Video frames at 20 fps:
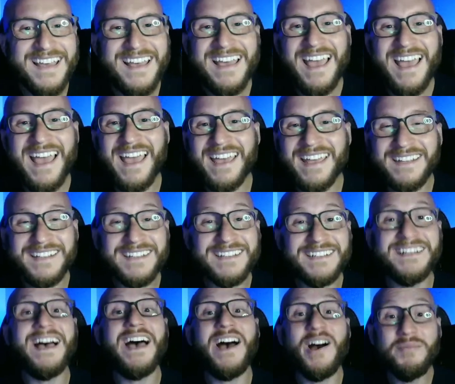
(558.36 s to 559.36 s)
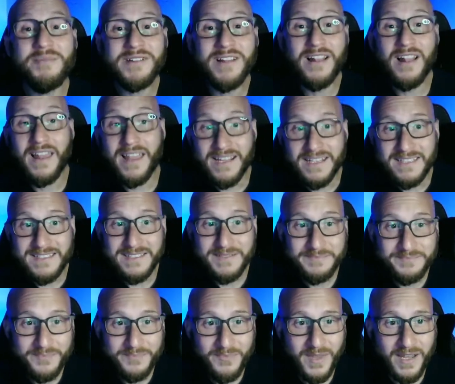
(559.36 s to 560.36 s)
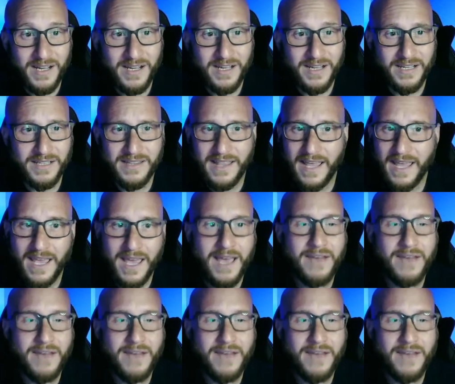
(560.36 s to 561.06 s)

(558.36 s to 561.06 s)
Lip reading: And Alba Glex. They